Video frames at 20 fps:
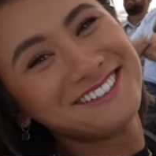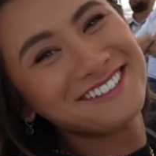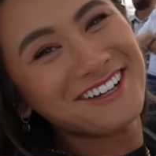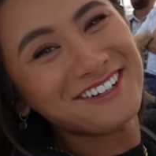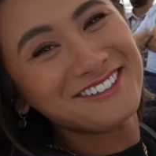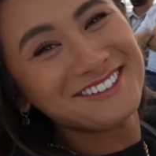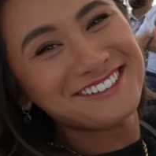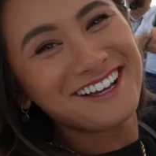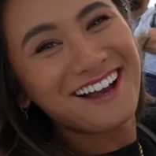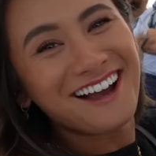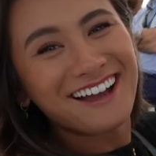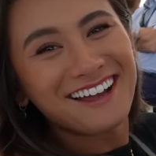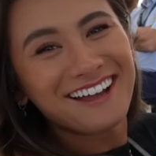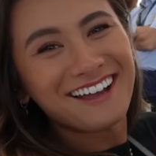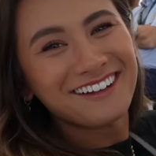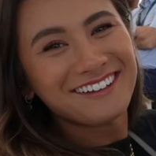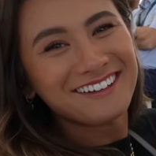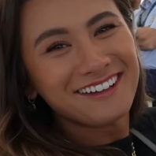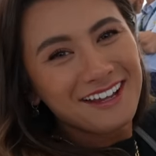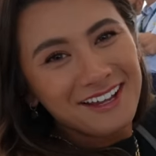so
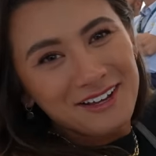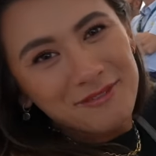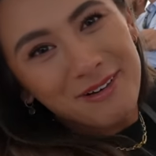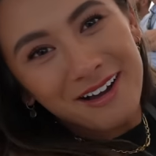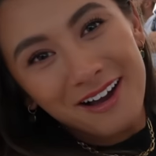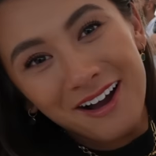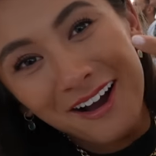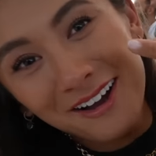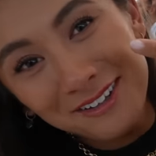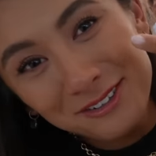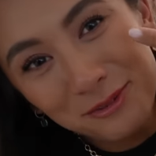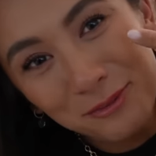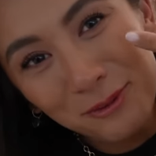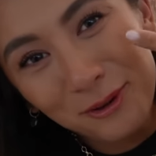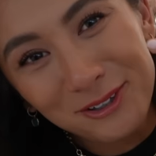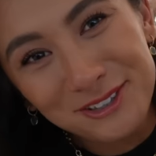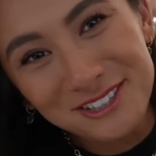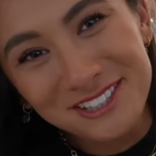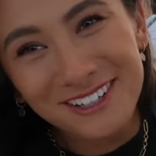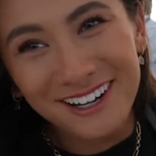tired. My eyes are
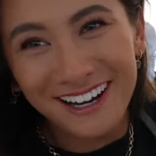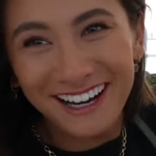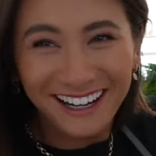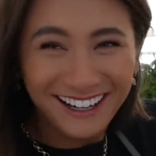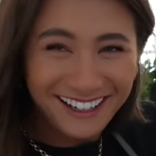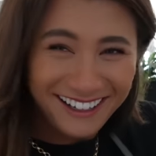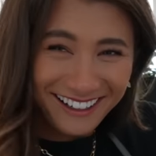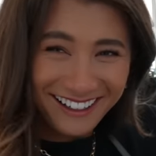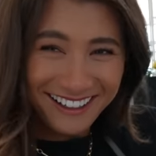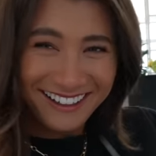watering.